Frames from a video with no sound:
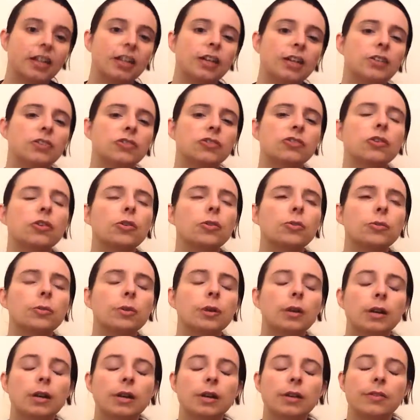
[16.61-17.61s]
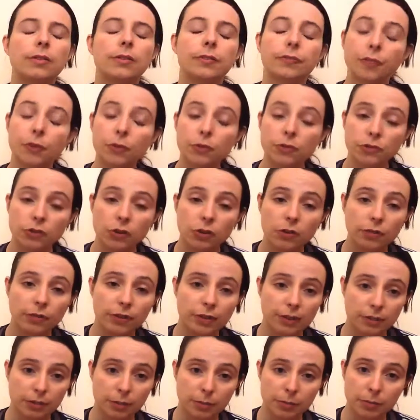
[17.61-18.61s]
So the folks over
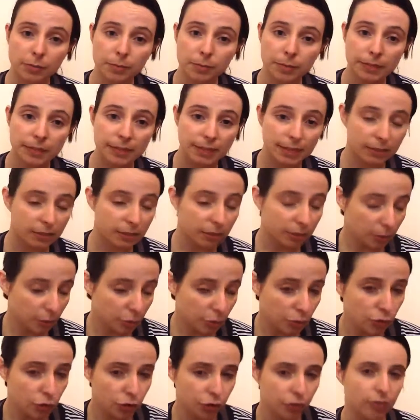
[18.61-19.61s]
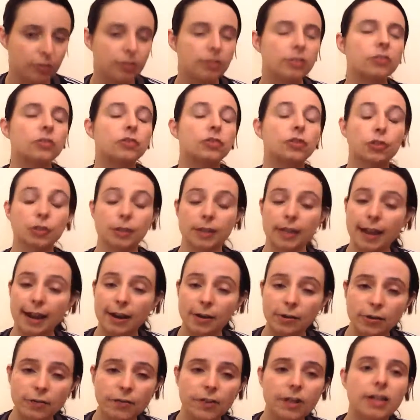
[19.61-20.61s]
at WBZ Solutions took care
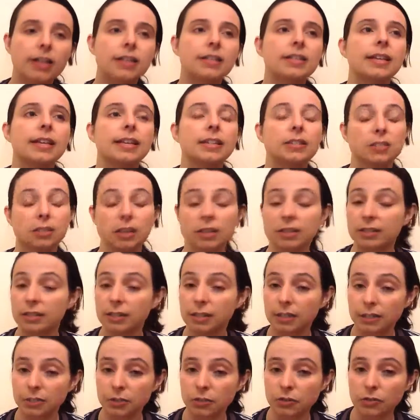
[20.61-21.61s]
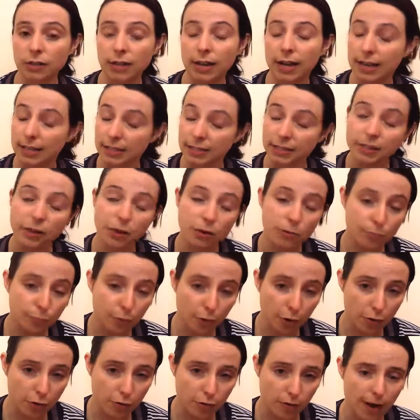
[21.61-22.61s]
of us and started us on an SEO
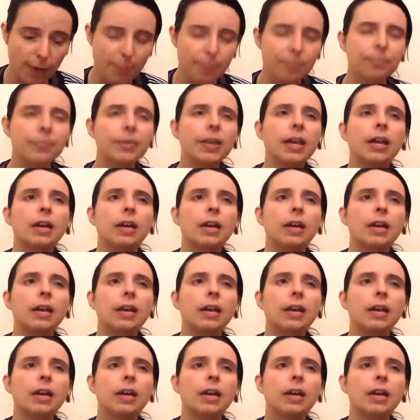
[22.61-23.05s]
program